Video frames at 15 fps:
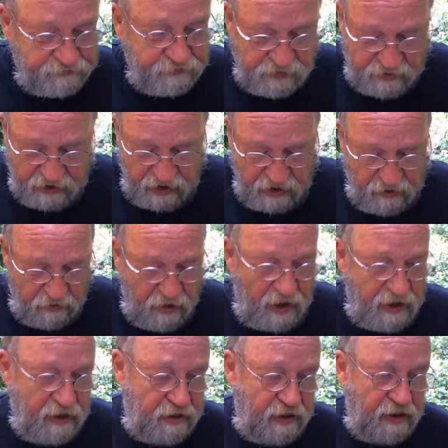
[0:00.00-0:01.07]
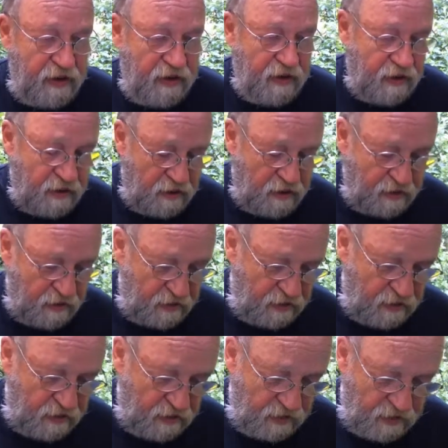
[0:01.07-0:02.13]
they write it here
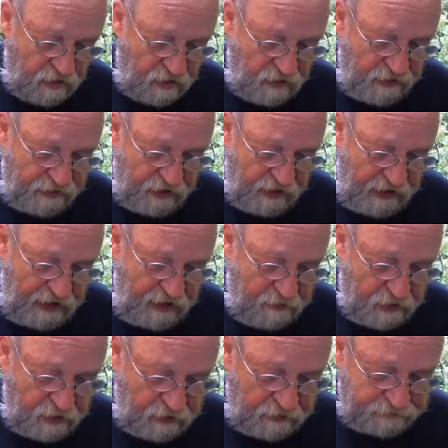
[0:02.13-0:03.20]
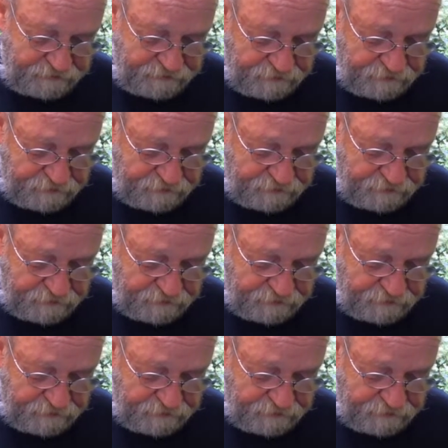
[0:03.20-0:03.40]
on the label.